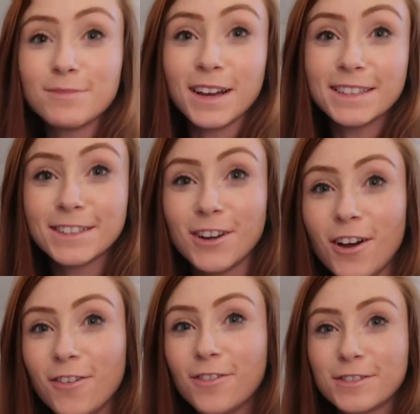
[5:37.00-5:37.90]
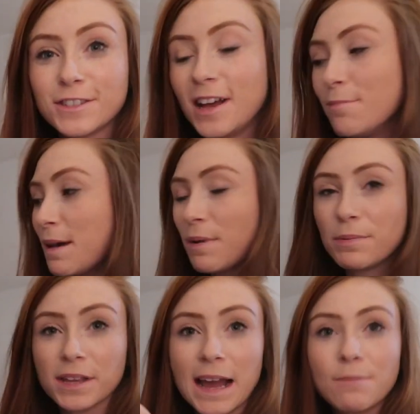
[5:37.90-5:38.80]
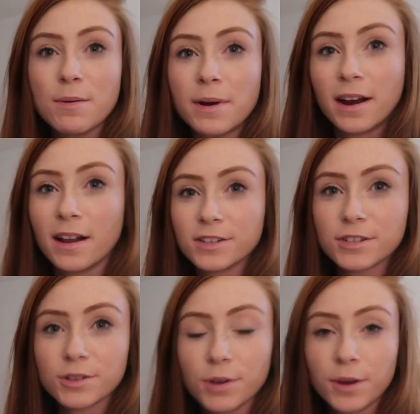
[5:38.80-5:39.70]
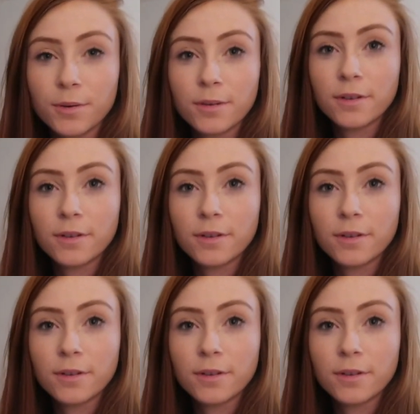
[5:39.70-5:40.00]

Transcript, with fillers: some nice stuff. Just maybe I'll put the camera up here and I'll just show you.